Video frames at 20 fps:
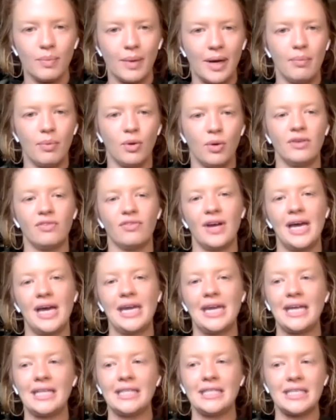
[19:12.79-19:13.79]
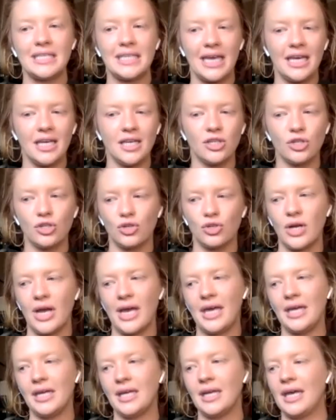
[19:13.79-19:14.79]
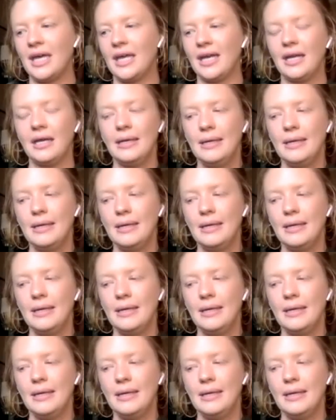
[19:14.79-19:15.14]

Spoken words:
my boyfriend and stay straight and